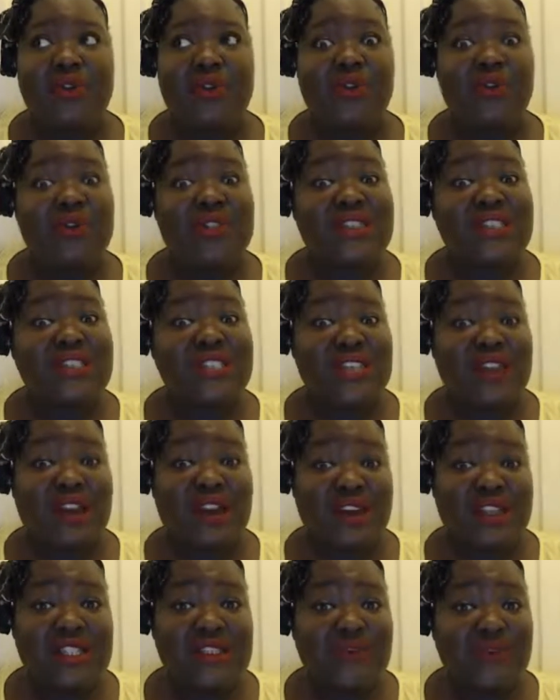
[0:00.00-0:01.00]
who see
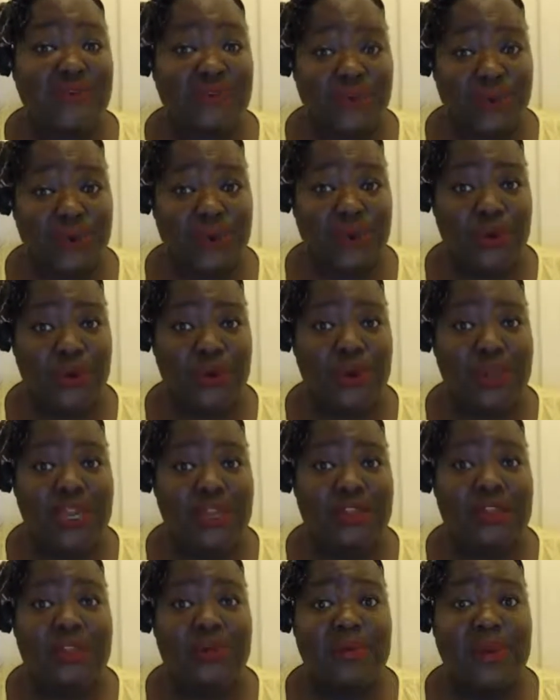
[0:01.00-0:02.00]
us through
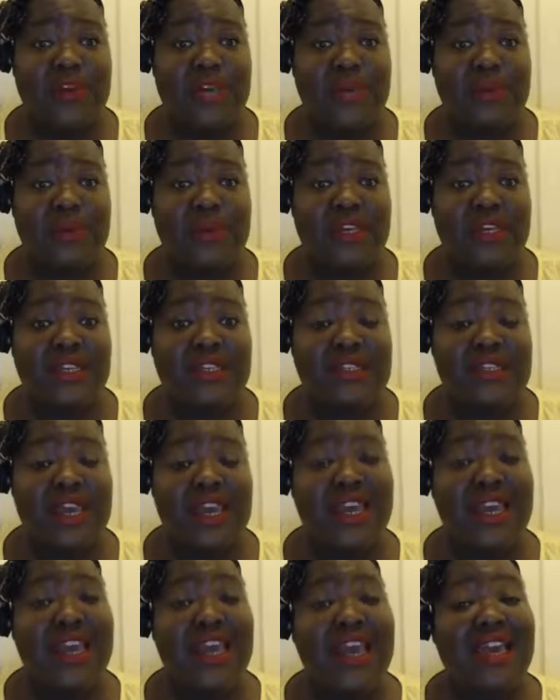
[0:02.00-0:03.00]
into purpose.
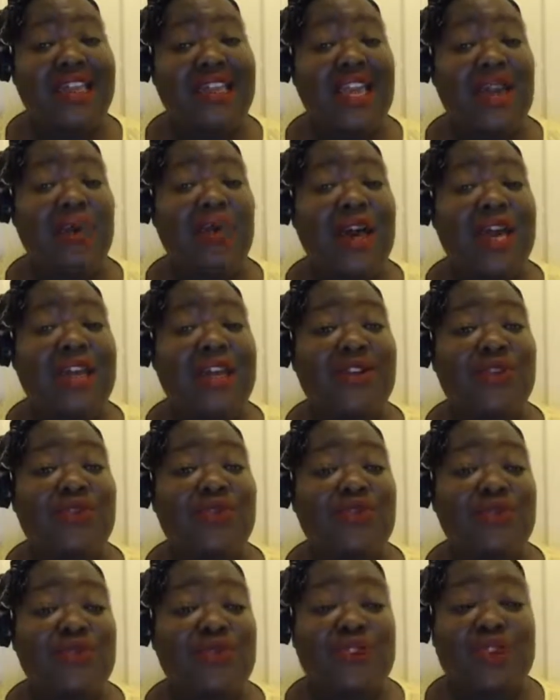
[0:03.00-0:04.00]
And
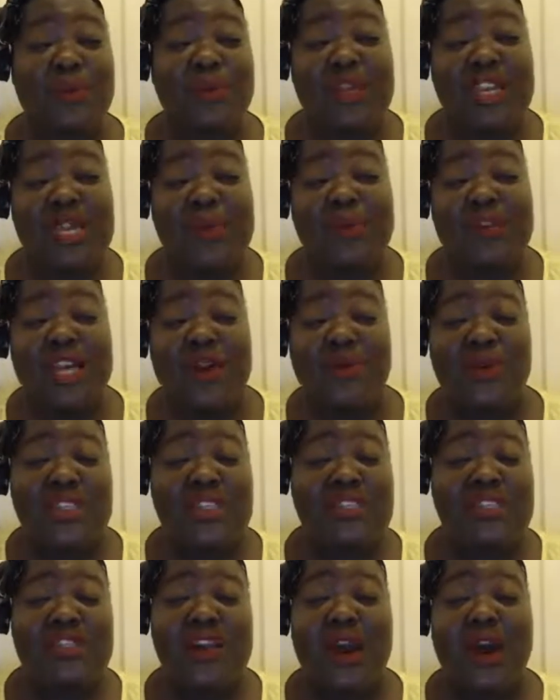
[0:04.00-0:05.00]
the people that we
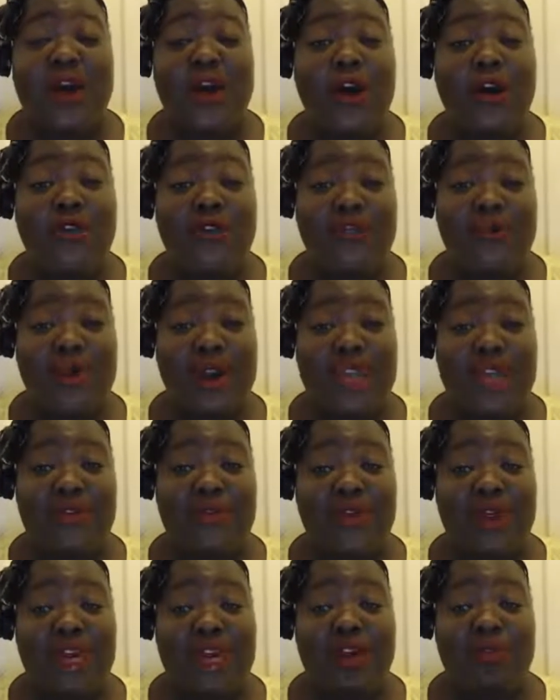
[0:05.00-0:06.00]
start off
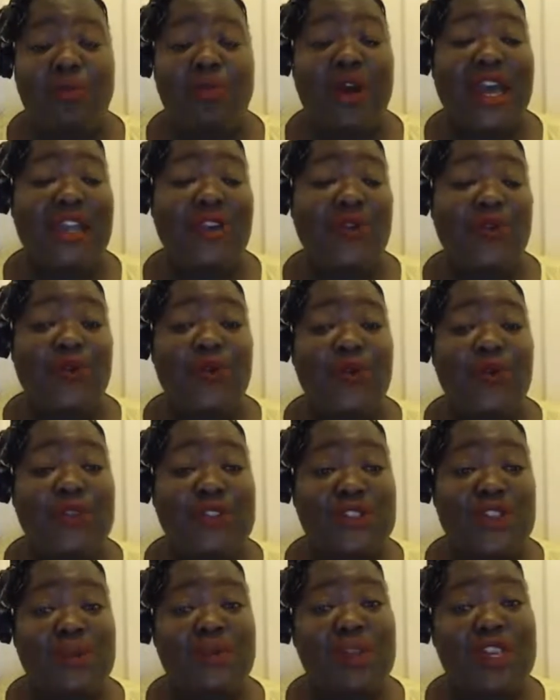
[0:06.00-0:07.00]
with might not
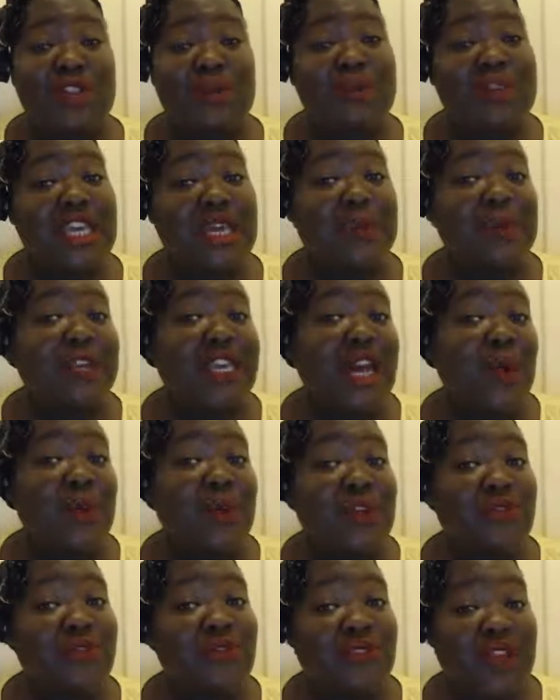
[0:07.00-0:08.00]
also be the people that
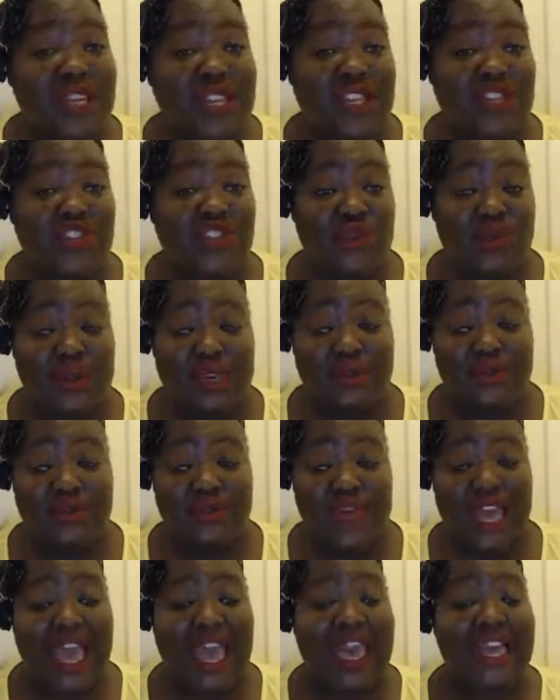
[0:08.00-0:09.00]
we finish
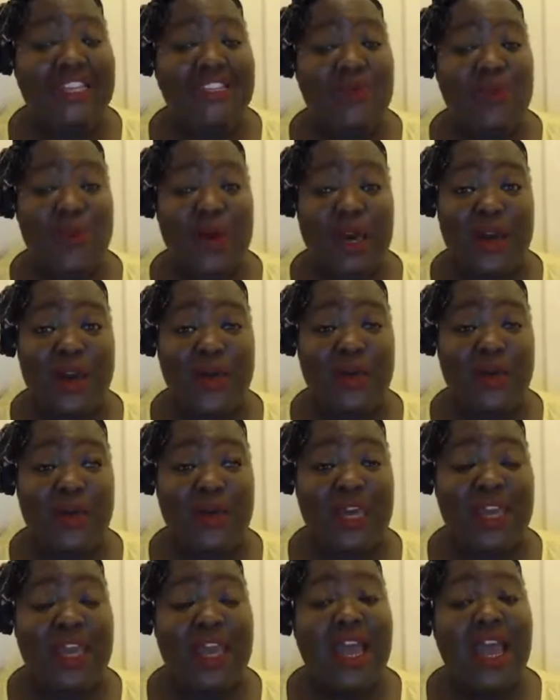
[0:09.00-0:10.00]
with as
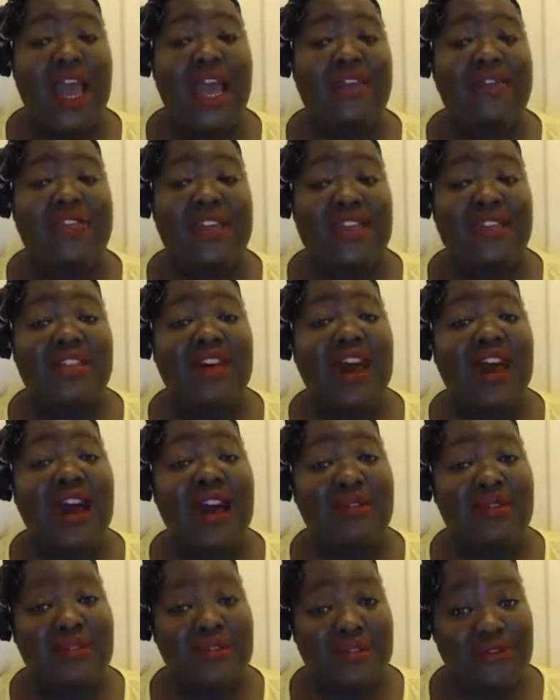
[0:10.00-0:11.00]
well. I think the
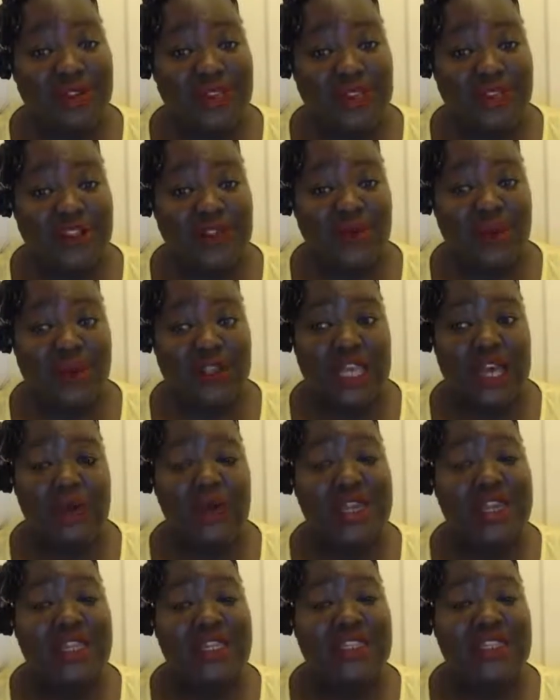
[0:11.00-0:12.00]
other thing as well that
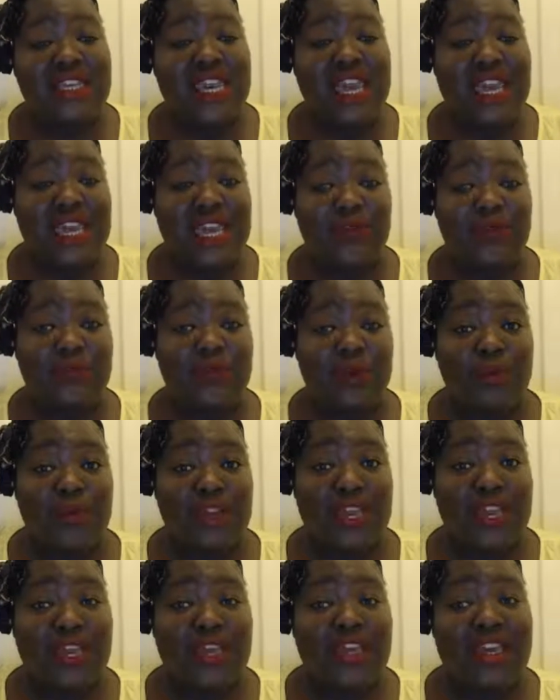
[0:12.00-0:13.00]
we can take from
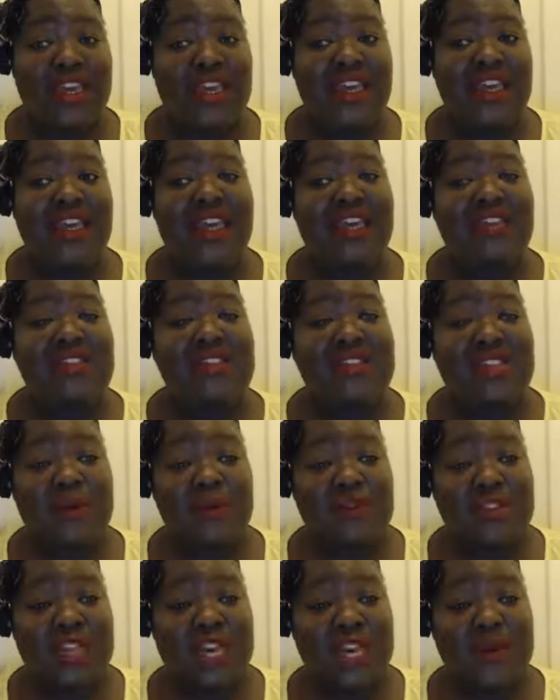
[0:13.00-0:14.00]
that is
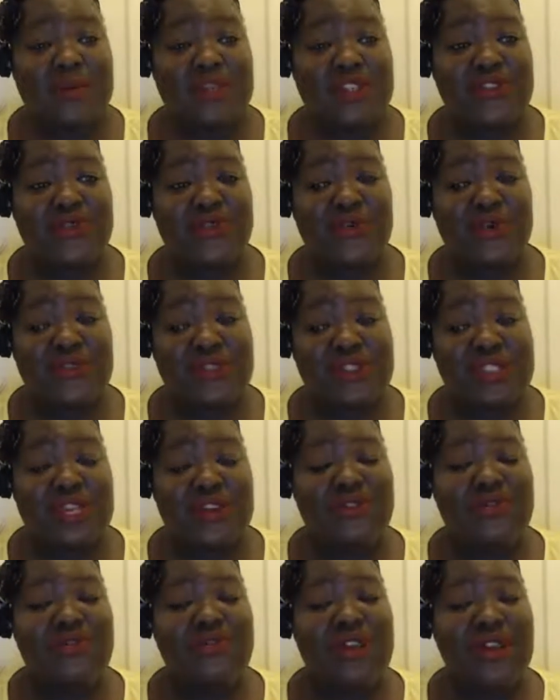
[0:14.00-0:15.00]
sometimes it's
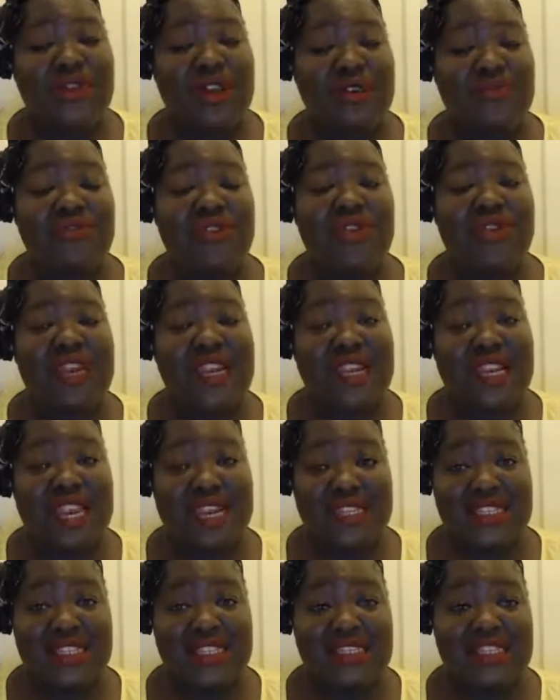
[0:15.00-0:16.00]
also very, very
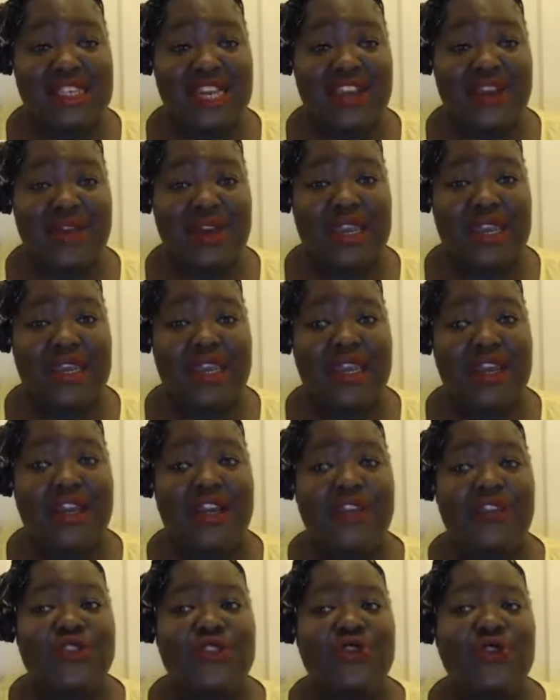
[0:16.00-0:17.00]
necessary
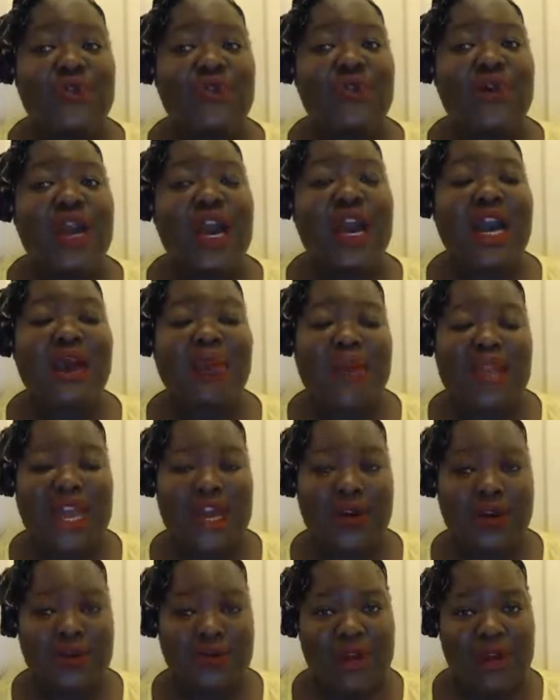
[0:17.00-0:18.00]
to come
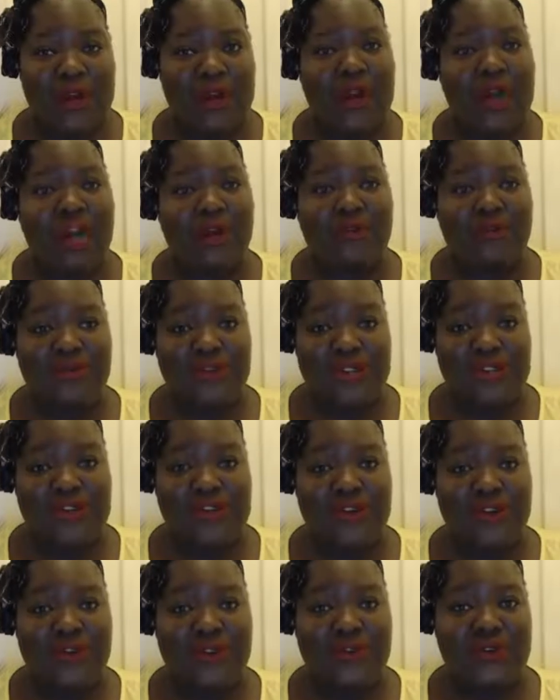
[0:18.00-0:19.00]
out of our comfort
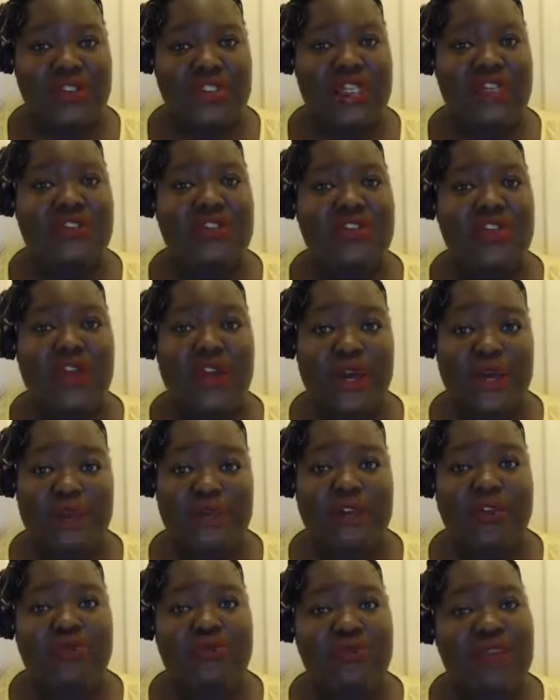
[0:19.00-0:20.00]
zones in
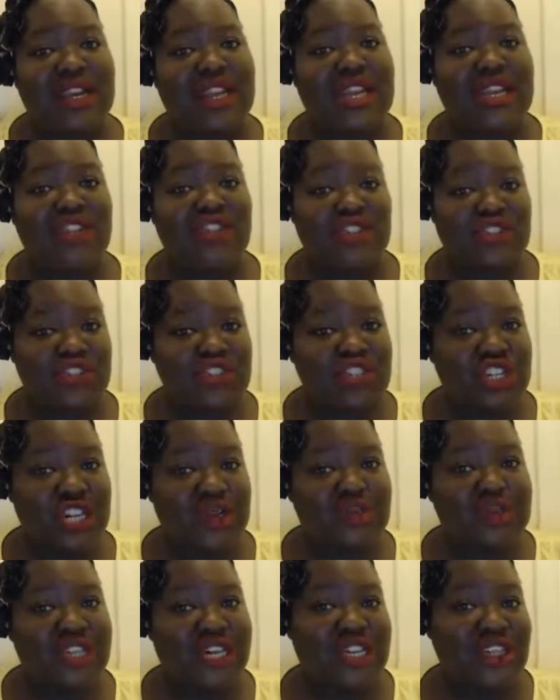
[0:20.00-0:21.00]
terms of
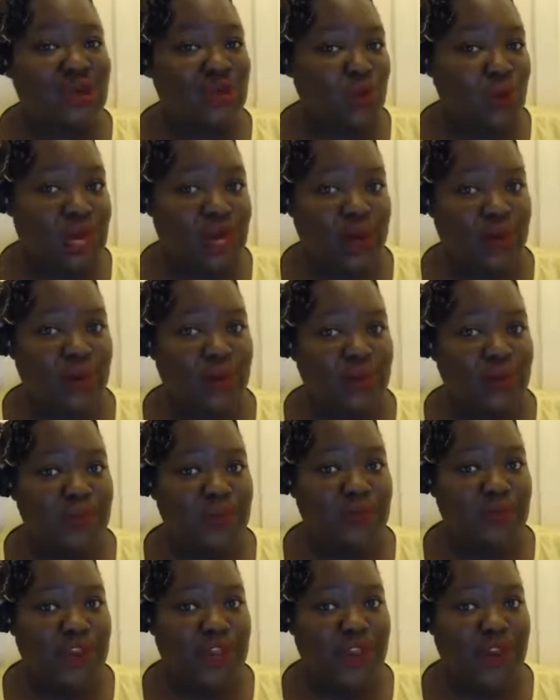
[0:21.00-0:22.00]
relationships as well.
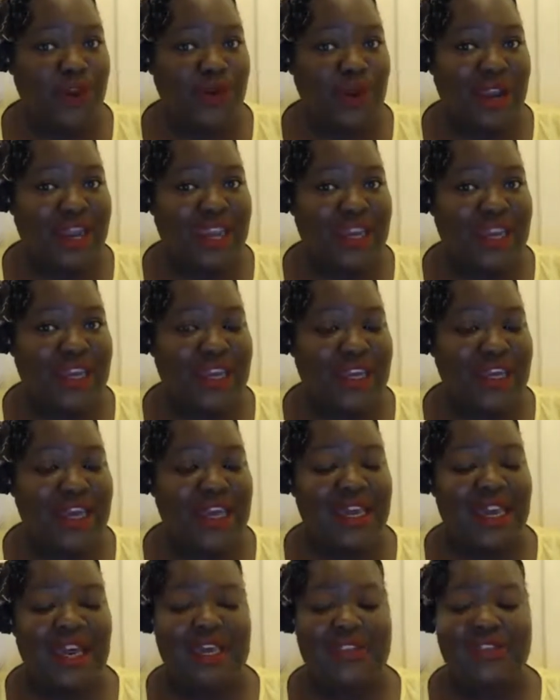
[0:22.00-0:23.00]
All right.
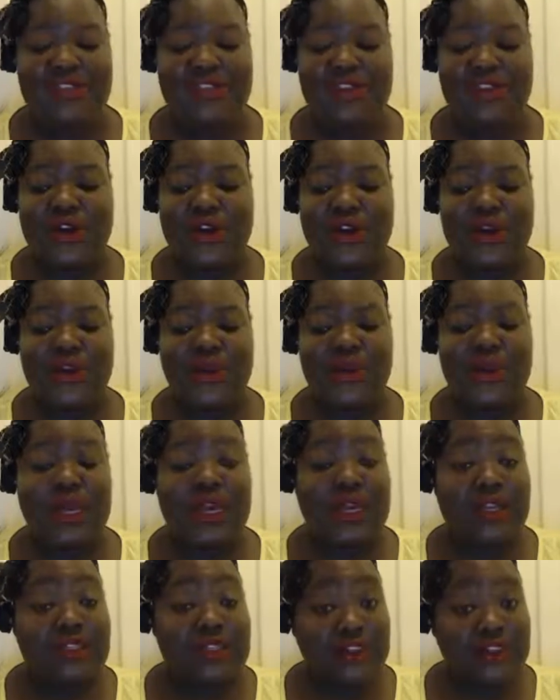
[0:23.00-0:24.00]
And so
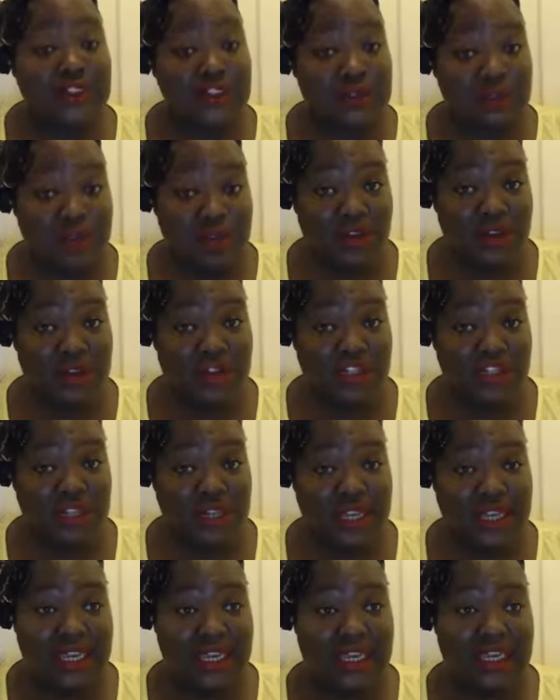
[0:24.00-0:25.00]

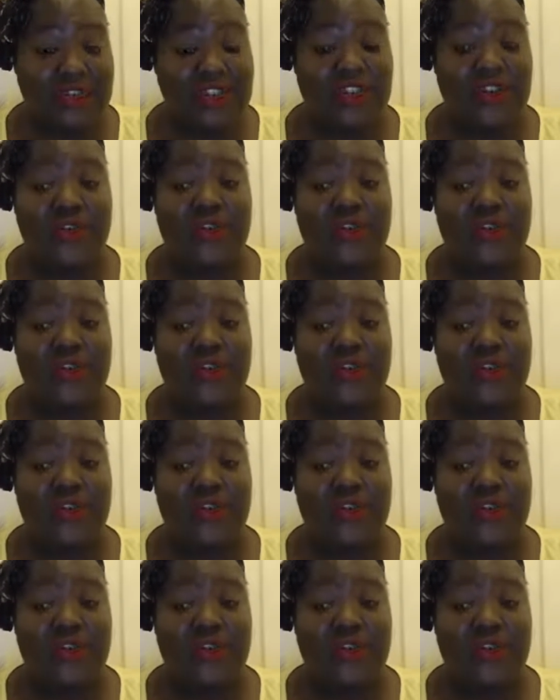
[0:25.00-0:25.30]
spiritually,